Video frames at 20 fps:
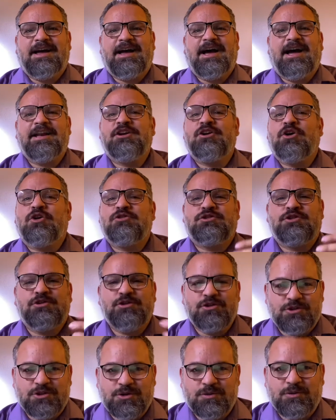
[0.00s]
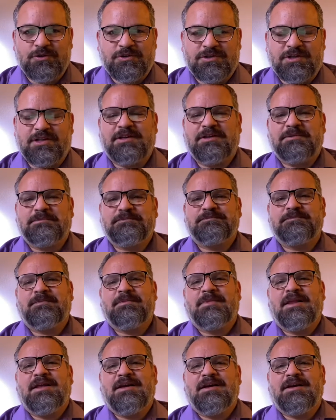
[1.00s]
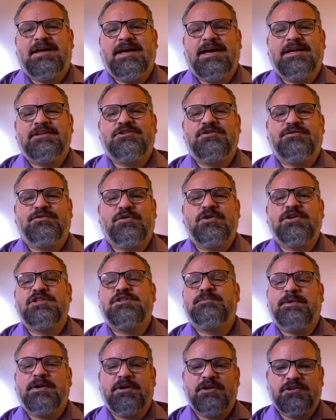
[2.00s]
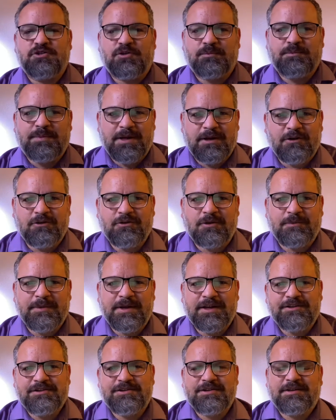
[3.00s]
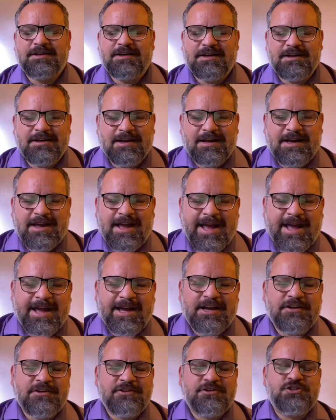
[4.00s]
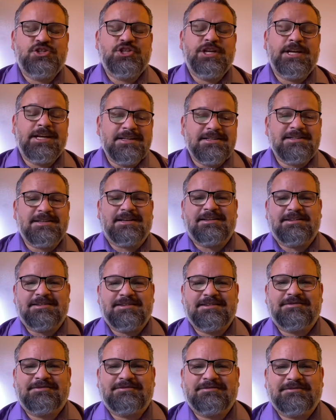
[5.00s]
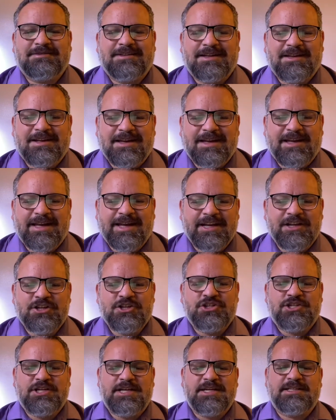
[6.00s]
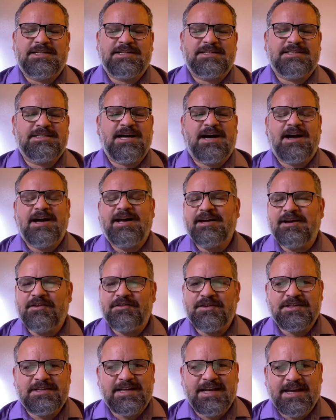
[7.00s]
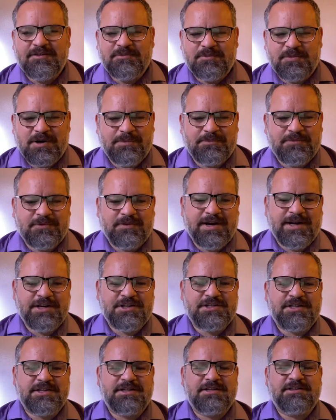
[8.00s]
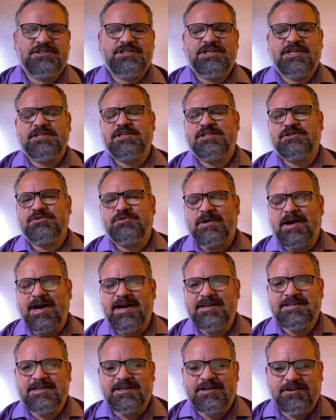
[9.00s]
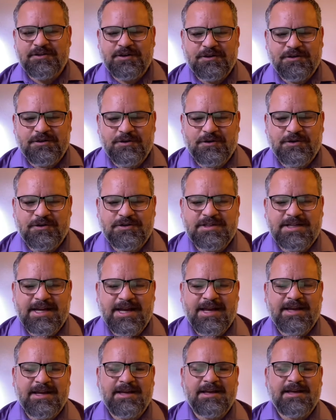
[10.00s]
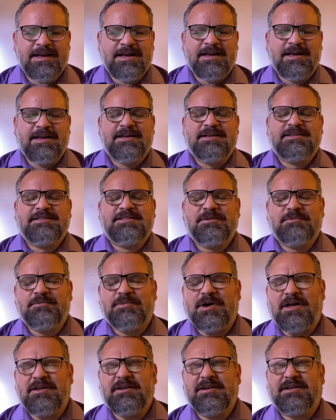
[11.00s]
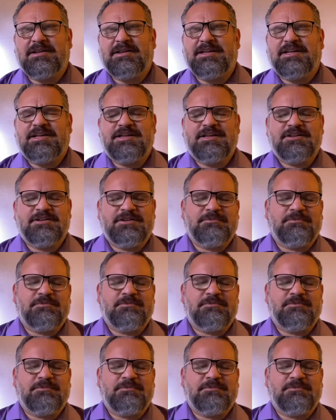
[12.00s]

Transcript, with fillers: and go to Jerusalem and to, for a spiritual pilgrimage. And Jesus, in Jesus dying on the day of preparation, Jesus rising on the third day, symbolically,